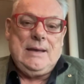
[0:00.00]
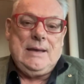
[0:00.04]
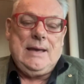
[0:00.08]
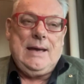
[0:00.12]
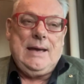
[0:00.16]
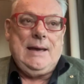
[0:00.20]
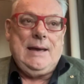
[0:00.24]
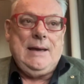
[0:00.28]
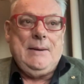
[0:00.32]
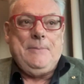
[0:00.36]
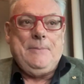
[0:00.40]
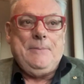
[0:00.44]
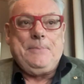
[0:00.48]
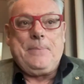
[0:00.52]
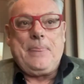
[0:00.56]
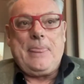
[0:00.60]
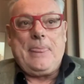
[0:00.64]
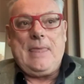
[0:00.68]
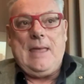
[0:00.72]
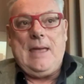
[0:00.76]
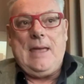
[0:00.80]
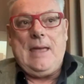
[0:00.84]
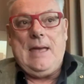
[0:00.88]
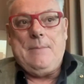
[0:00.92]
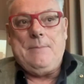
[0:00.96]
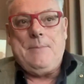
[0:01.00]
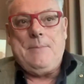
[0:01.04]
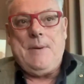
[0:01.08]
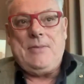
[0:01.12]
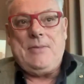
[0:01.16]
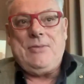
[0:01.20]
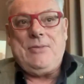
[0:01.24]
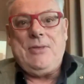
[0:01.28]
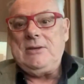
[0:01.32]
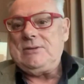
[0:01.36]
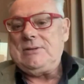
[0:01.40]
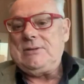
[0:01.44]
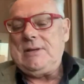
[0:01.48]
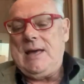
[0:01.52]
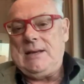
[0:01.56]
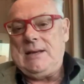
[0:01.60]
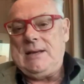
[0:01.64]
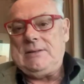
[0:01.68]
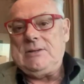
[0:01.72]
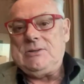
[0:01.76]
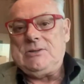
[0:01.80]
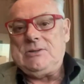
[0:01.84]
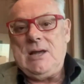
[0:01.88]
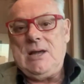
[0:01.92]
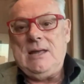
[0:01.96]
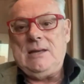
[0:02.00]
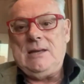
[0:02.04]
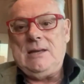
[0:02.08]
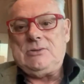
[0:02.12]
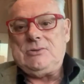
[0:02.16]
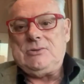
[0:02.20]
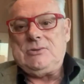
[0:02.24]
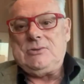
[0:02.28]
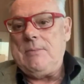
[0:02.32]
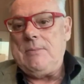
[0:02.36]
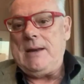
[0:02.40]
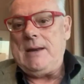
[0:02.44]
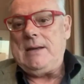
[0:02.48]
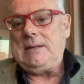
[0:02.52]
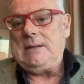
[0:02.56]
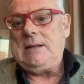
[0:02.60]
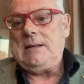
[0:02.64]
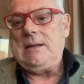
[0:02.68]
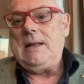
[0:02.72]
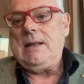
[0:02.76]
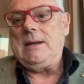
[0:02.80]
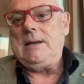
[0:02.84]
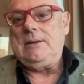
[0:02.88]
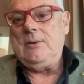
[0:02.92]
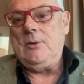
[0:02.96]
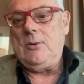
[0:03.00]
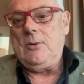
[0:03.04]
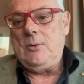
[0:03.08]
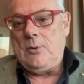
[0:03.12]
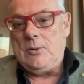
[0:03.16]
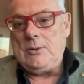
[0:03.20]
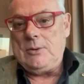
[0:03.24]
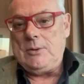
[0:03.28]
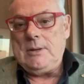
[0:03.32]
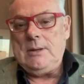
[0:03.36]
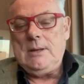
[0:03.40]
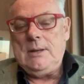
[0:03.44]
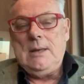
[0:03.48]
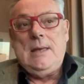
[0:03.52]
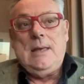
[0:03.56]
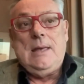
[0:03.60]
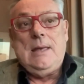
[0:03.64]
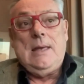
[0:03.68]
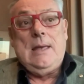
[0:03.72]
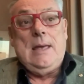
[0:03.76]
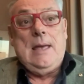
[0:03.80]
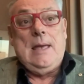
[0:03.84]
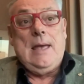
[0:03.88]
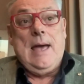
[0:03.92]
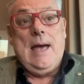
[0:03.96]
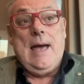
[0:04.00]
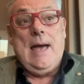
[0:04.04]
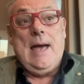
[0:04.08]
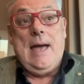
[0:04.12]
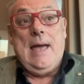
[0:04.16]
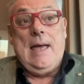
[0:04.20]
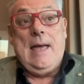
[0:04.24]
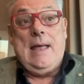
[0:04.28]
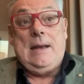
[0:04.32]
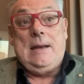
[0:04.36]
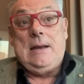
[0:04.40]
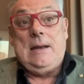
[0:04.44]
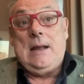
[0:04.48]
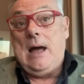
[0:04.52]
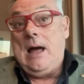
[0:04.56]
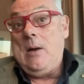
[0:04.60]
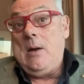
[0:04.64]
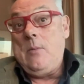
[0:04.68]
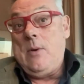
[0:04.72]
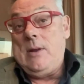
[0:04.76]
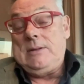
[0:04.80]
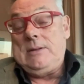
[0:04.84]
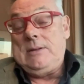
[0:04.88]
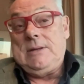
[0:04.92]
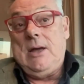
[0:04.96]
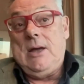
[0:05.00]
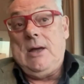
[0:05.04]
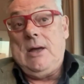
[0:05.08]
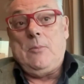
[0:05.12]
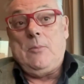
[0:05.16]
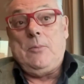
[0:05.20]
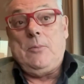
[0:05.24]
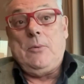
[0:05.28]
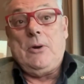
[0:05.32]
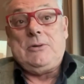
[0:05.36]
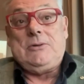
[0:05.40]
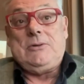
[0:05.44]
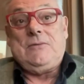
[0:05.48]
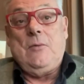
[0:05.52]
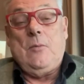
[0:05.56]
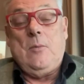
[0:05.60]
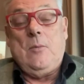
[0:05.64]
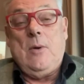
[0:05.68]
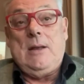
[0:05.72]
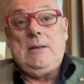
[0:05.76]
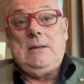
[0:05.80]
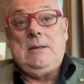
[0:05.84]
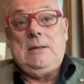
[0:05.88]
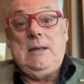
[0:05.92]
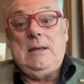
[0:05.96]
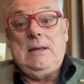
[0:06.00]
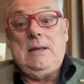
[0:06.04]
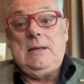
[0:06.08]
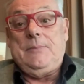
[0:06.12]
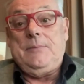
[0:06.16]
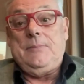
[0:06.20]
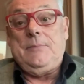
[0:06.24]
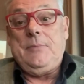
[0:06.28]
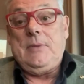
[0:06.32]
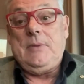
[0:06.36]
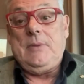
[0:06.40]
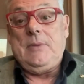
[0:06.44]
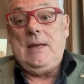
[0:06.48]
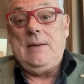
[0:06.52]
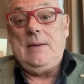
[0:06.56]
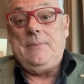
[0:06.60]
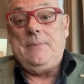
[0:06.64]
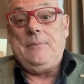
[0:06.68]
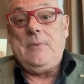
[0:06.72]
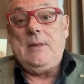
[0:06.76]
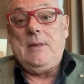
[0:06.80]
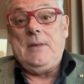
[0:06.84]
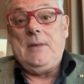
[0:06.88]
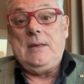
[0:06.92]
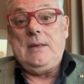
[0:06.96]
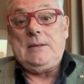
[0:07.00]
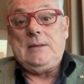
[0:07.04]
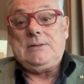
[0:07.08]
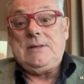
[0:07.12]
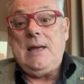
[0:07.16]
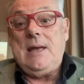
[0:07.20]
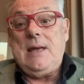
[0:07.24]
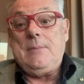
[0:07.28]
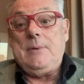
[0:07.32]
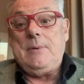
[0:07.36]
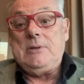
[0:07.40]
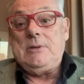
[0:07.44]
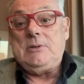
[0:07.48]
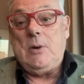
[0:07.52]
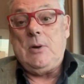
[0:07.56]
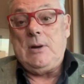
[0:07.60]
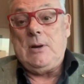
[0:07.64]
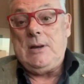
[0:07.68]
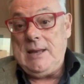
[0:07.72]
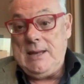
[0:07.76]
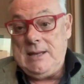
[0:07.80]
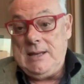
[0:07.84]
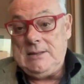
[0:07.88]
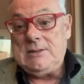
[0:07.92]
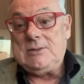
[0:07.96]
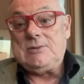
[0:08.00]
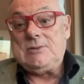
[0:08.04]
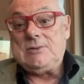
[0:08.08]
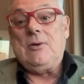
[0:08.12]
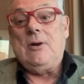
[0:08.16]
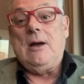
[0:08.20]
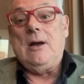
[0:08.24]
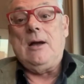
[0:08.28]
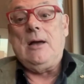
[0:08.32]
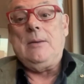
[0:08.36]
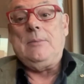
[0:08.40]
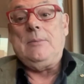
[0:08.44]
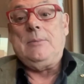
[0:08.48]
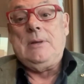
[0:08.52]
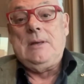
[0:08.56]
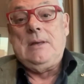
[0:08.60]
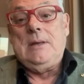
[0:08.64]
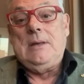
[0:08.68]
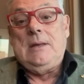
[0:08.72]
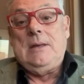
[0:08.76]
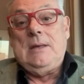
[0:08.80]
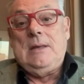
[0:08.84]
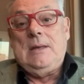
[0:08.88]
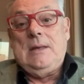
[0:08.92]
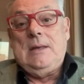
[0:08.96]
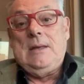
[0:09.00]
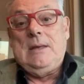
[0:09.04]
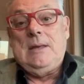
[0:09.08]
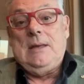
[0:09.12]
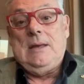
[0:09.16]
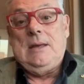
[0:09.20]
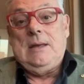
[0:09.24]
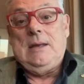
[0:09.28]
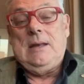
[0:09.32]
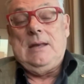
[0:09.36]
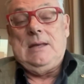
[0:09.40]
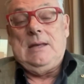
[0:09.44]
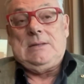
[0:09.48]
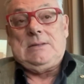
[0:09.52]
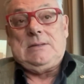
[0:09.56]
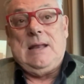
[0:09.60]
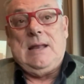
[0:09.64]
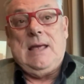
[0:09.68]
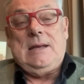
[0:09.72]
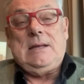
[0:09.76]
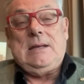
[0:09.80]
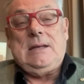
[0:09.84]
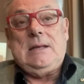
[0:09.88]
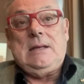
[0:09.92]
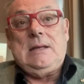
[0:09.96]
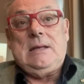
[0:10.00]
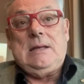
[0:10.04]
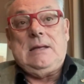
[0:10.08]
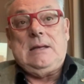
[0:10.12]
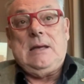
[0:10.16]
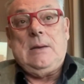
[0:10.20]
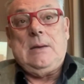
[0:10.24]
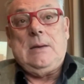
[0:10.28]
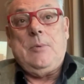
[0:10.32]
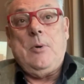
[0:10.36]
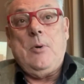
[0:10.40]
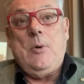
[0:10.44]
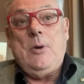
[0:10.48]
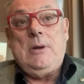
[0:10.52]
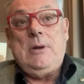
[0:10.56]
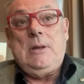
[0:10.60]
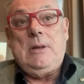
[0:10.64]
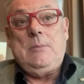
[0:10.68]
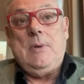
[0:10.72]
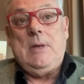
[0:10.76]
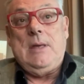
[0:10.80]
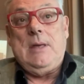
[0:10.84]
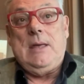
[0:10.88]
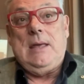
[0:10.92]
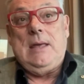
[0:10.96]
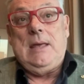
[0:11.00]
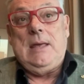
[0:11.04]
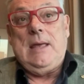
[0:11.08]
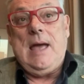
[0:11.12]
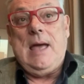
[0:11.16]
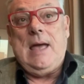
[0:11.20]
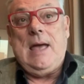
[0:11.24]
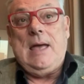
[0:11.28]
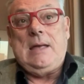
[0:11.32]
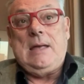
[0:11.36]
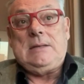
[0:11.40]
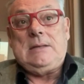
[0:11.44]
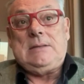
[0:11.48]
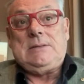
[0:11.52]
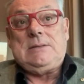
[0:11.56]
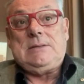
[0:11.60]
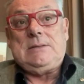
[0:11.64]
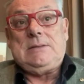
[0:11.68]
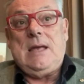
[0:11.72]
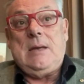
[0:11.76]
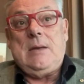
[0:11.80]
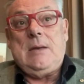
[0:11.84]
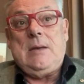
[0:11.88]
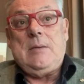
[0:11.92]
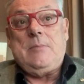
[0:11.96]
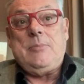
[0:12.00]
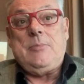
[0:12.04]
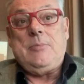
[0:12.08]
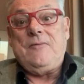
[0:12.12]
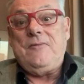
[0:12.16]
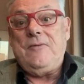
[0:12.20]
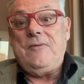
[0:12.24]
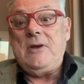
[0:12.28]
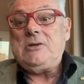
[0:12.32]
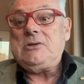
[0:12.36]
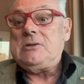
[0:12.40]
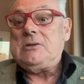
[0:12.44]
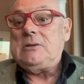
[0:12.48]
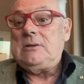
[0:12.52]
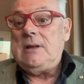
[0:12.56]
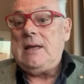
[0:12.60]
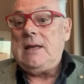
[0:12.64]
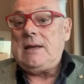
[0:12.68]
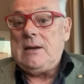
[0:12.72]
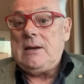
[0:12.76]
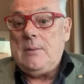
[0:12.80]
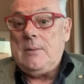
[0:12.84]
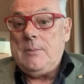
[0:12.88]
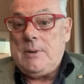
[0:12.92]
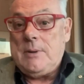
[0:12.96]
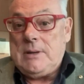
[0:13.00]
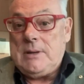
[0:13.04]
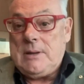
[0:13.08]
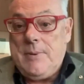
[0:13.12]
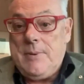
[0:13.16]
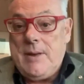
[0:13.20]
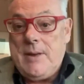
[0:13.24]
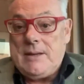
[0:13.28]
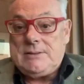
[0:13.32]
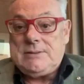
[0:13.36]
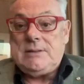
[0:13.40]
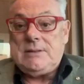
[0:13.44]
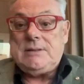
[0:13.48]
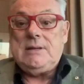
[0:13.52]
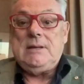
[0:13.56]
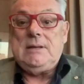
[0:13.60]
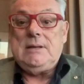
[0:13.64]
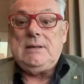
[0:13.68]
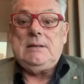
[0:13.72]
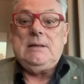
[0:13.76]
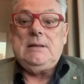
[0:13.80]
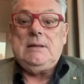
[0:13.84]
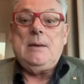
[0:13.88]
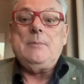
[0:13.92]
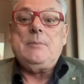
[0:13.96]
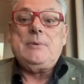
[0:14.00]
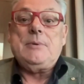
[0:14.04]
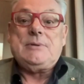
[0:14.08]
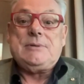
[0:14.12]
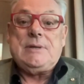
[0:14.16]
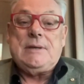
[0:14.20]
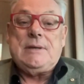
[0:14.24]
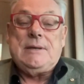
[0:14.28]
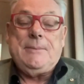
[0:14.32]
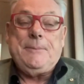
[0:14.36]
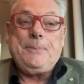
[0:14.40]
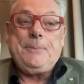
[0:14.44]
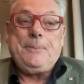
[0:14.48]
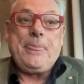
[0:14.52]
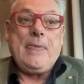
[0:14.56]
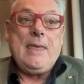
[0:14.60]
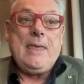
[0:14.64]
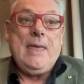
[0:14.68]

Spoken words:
But things started to change dramatically under Hawke. And I went to help Ross for 1 year establish what he described in his letter appointing me as a professional economic capacity in the embassy.